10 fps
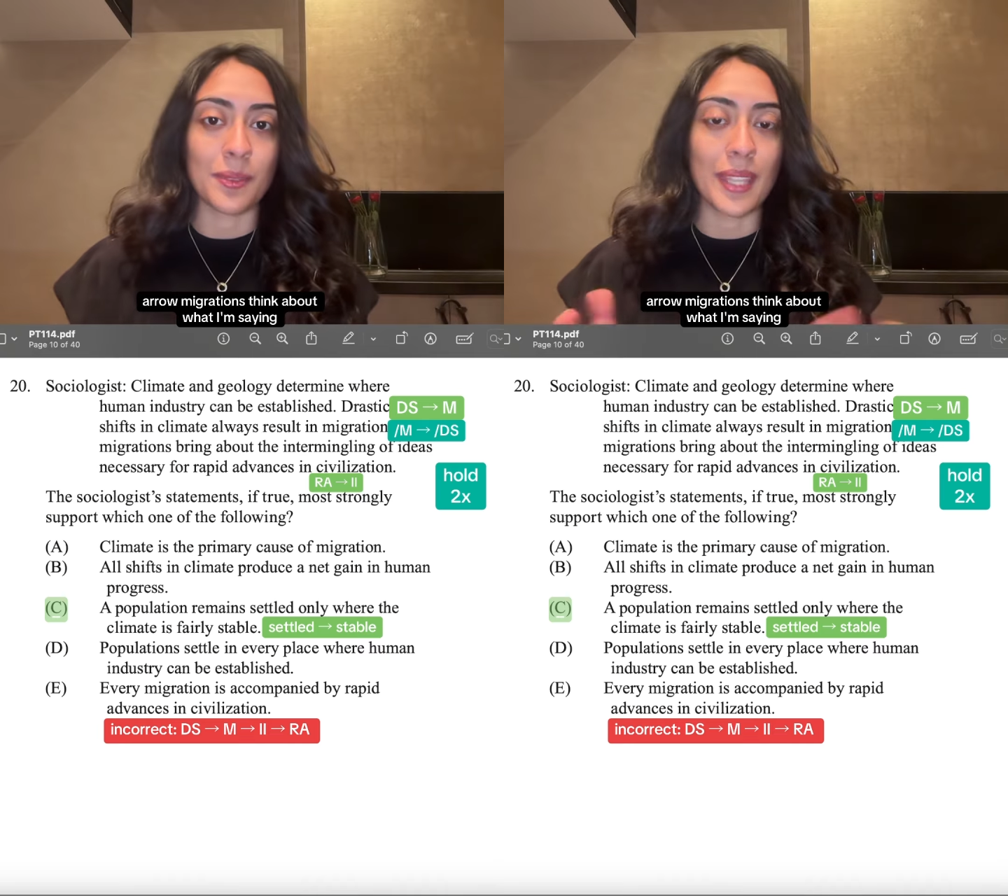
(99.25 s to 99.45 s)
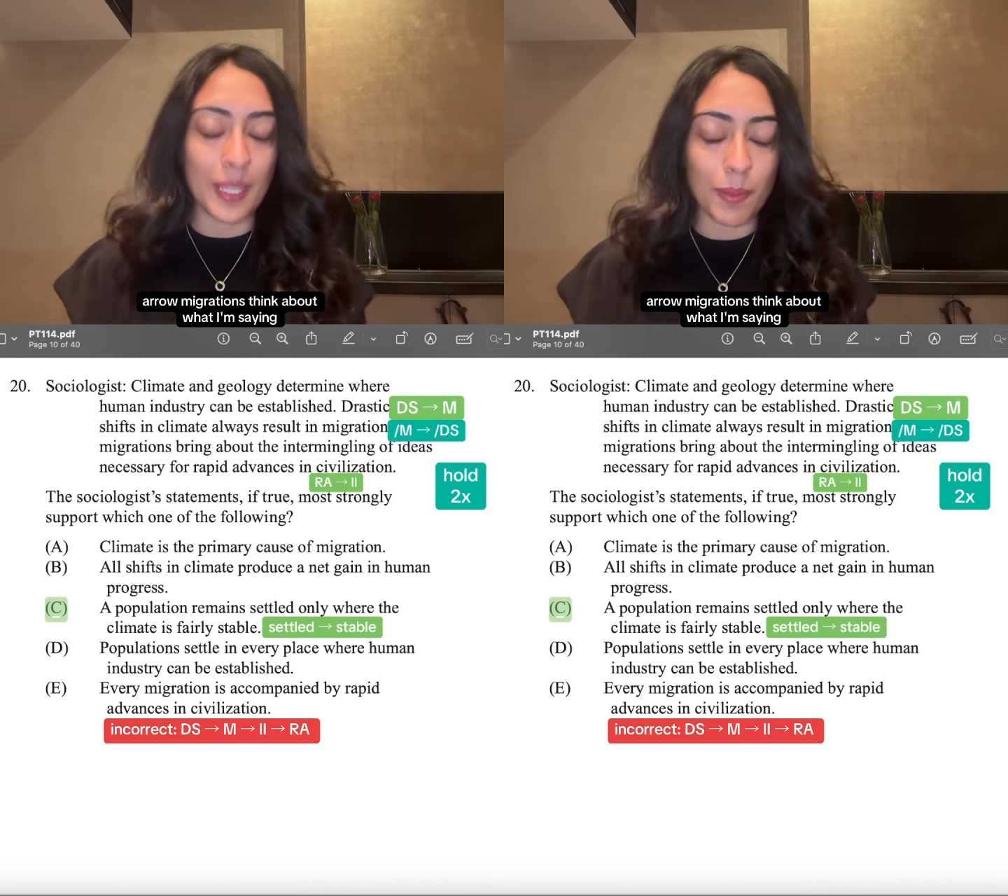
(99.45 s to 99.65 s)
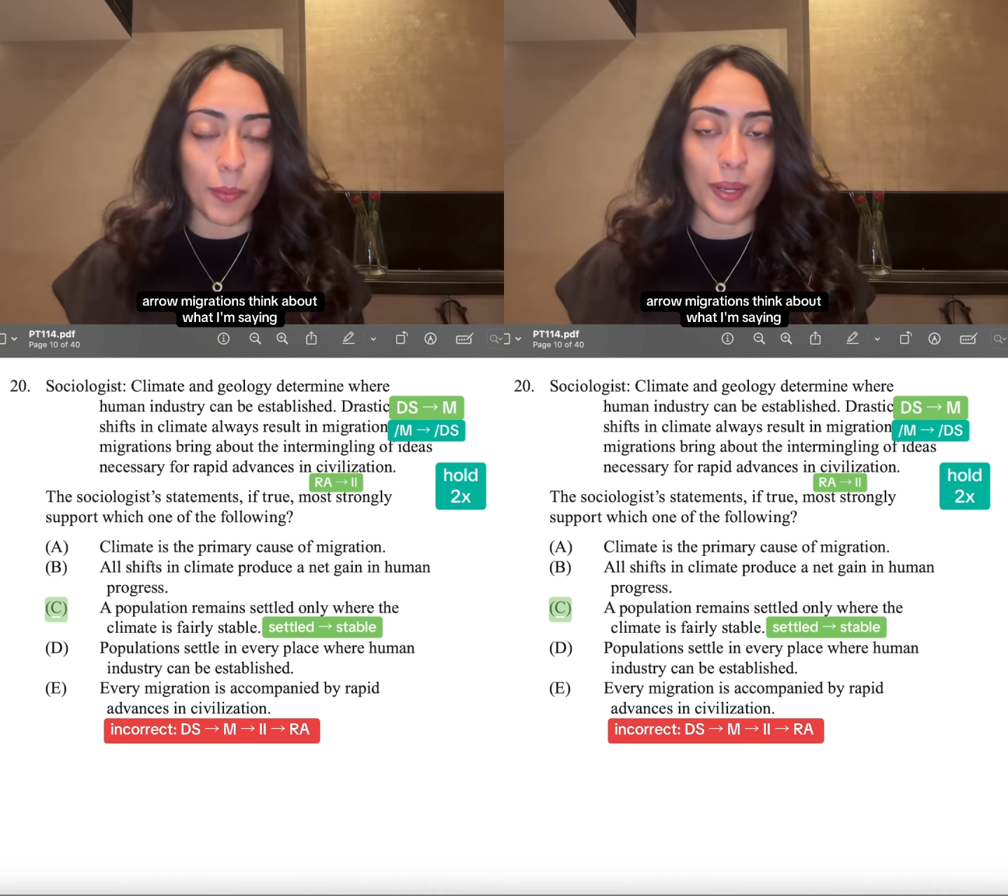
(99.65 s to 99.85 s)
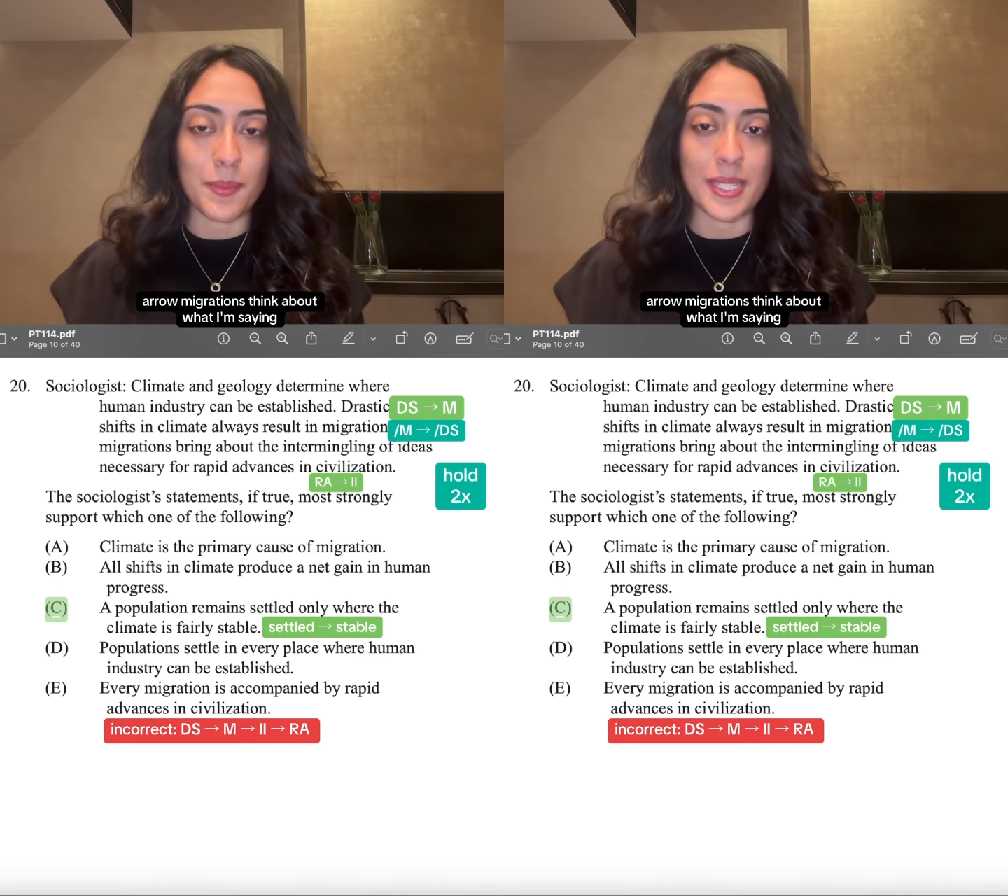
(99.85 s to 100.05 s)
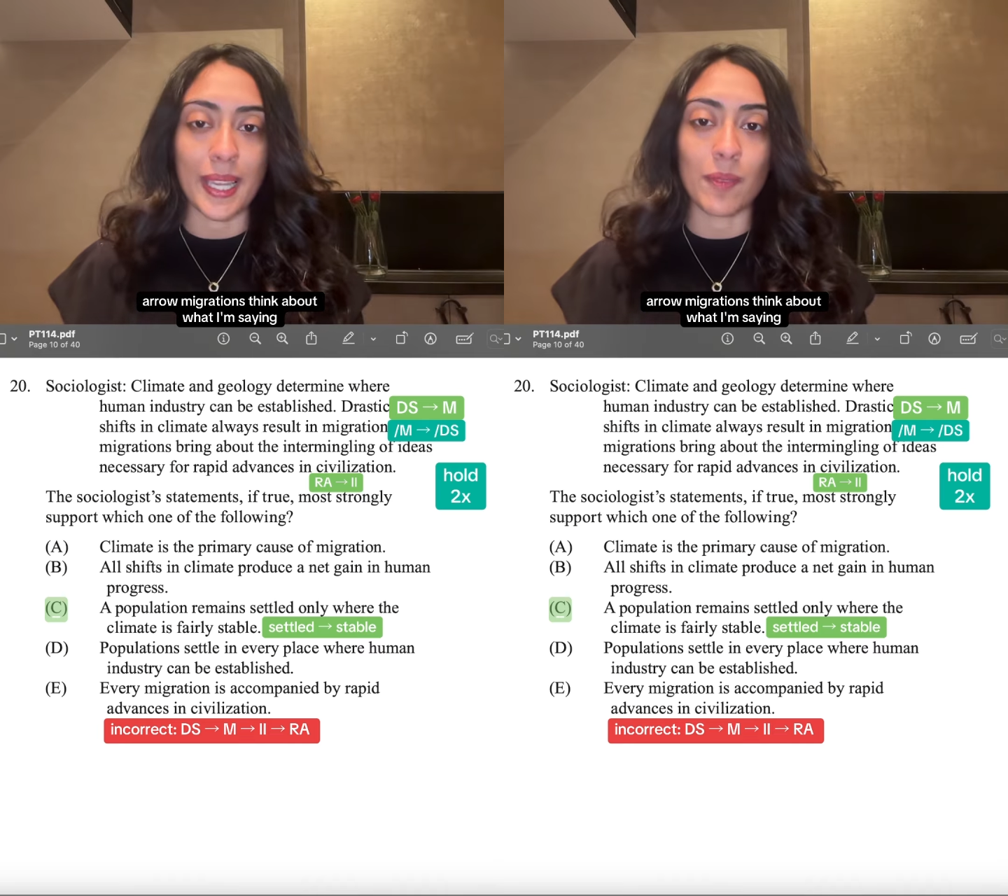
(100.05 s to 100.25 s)
Think about what I'm
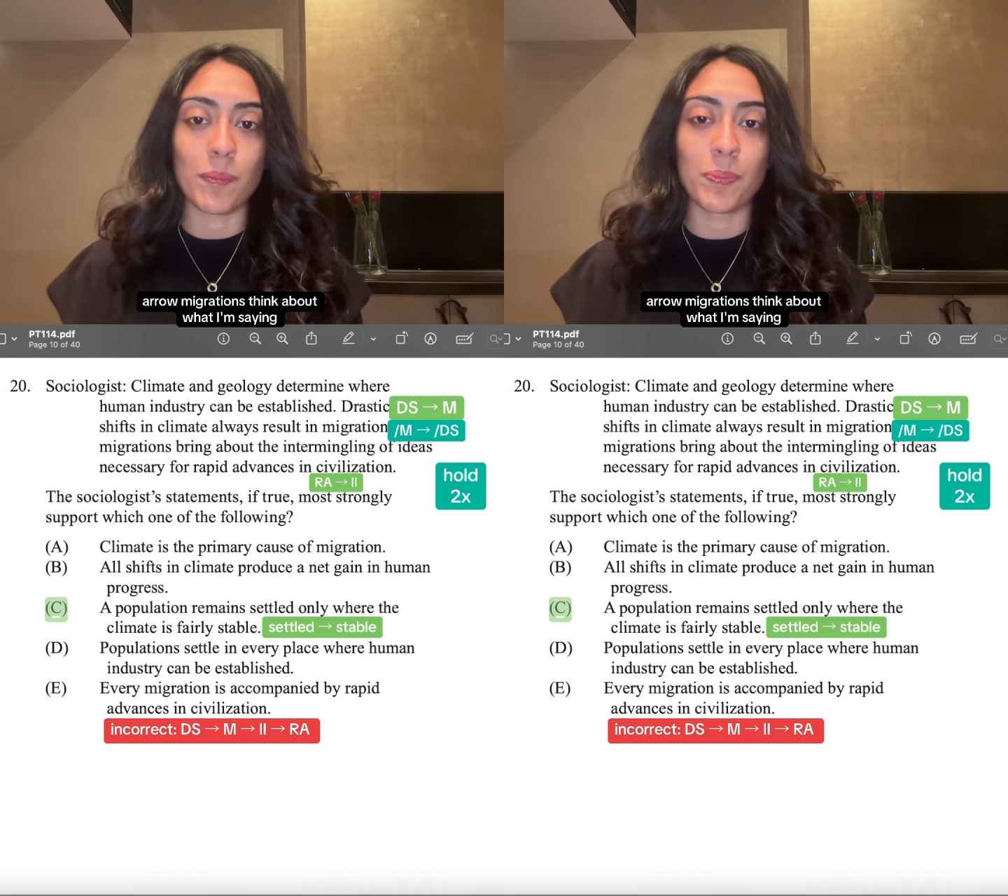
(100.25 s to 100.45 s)
saying.